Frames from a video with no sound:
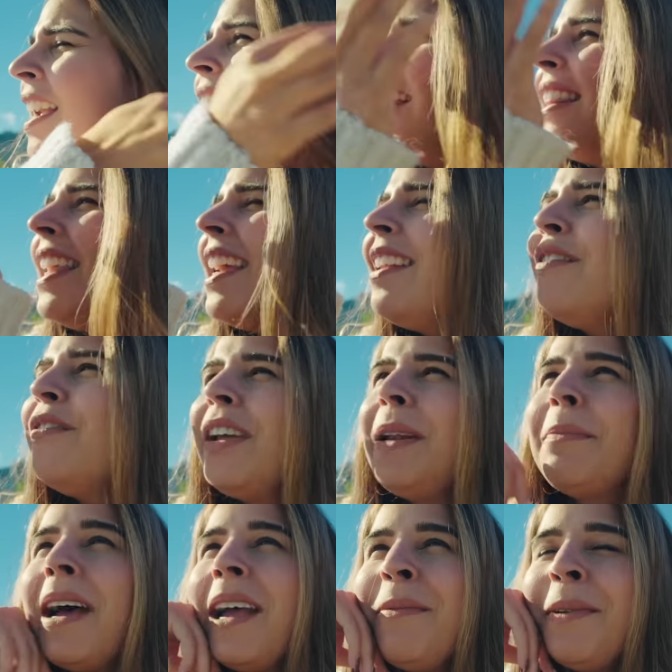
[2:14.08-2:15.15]
and then
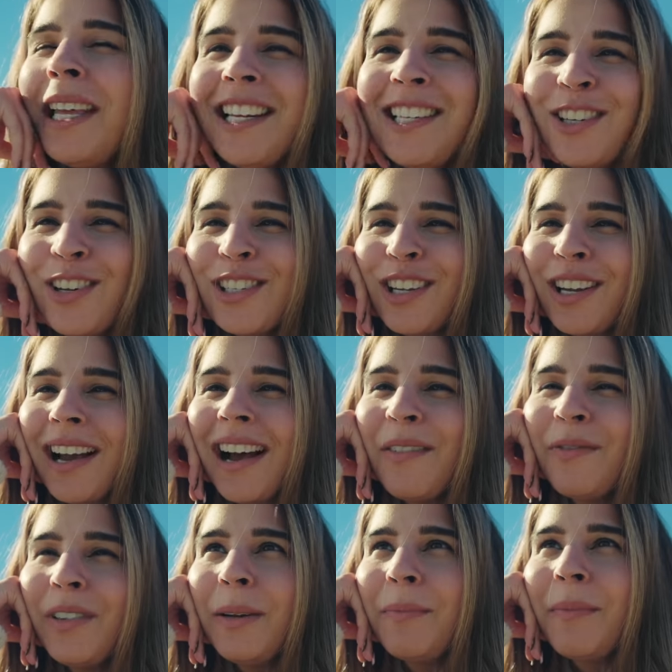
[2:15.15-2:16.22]
when my parents also come, when